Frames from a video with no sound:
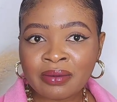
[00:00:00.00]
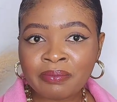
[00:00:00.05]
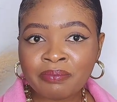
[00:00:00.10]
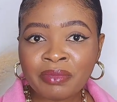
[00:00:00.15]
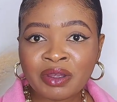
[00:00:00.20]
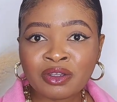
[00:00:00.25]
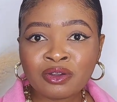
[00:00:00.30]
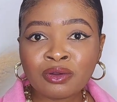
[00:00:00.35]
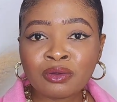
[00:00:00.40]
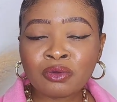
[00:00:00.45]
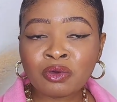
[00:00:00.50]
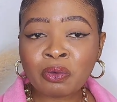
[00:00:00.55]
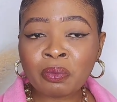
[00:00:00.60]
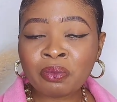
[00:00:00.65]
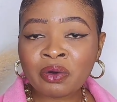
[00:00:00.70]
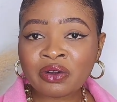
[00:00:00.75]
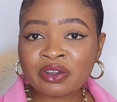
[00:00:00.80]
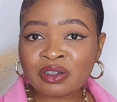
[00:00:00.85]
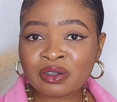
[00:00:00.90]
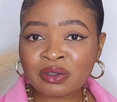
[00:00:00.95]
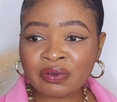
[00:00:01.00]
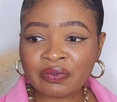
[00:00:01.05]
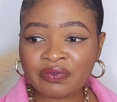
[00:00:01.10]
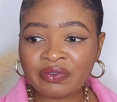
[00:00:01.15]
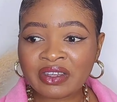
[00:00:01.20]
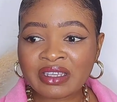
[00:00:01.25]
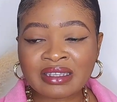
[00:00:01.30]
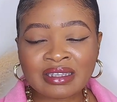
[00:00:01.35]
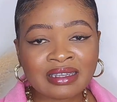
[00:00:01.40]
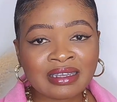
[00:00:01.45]
makes you look more
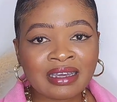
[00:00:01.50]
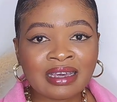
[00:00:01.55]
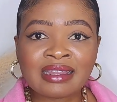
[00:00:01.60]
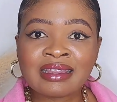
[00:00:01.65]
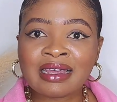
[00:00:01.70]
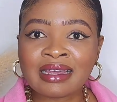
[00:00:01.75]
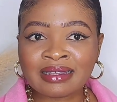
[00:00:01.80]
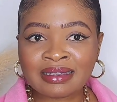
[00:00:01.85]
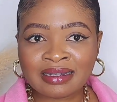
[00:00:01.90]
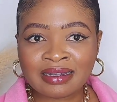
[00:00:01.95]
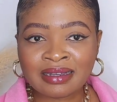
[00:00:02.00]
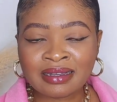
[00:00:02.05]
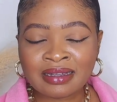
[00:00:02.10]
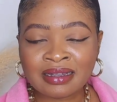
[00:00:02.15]
sophisticated,